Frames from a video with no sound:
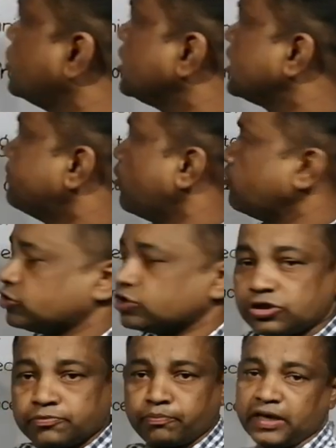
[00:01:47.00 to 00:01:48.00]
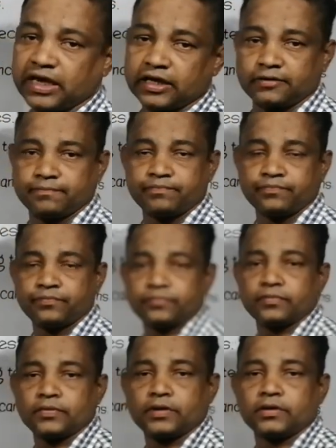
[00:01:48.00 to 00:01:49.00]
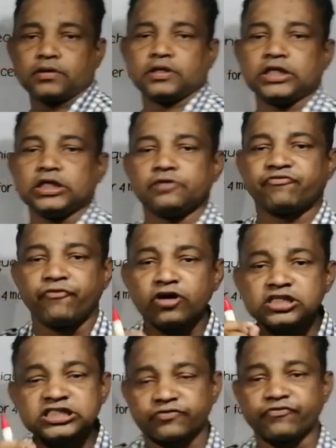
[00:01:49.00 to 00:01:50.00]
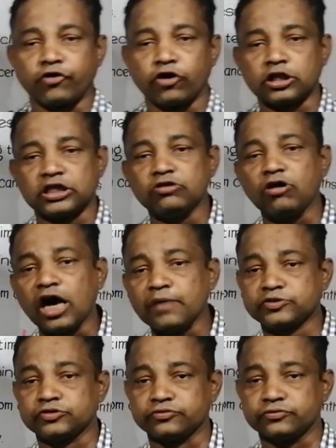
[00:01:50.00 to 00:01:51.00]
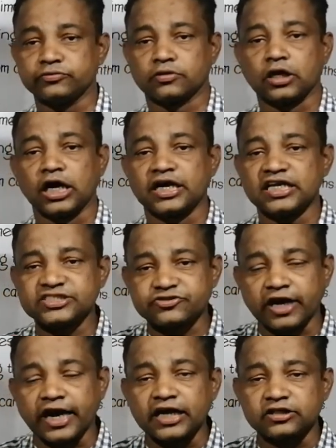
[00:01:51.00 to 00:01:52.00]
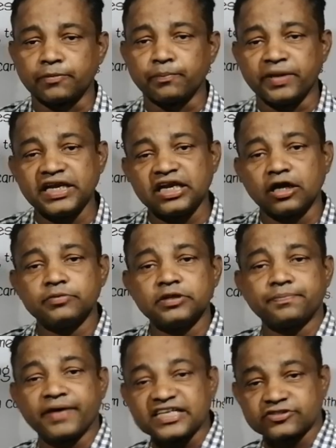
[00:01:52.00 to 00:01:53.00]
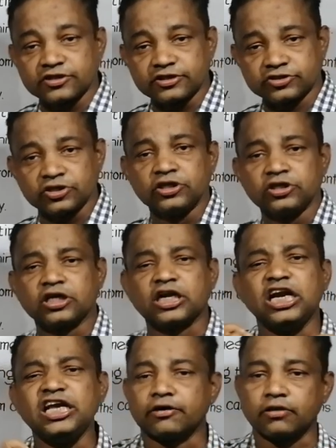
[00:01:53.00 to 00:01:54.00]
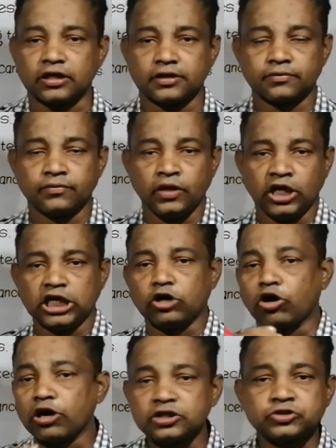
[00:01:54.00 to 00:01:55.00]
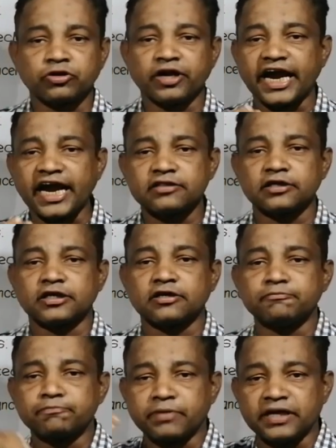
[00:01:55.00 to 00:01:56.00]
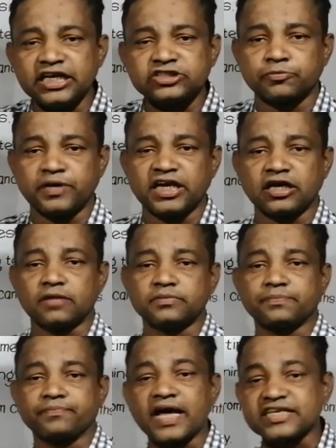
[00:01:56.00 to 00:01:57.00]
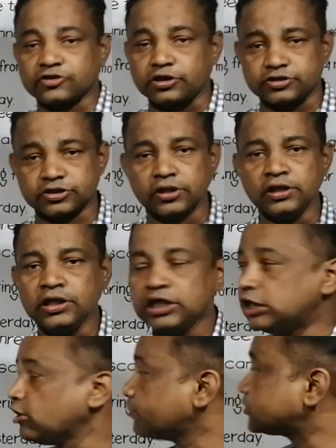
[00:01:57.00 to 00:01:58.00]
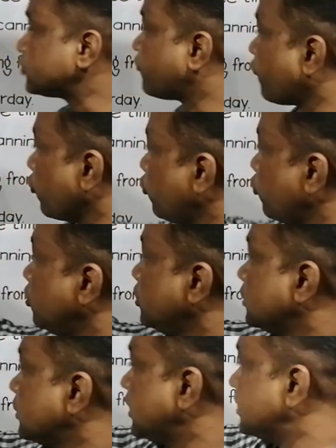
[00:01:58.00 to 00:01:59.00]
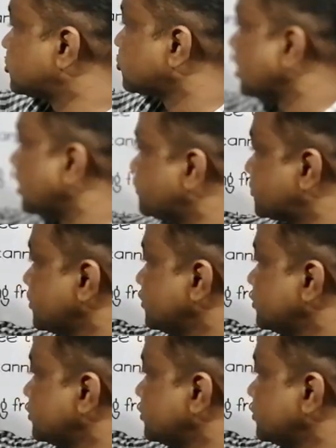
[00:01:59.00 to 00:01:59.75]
think about meaning. First of all, you have to understand the meaning of the passage clearly. In order to get the complete meaning of the passage, you have to follow these steps.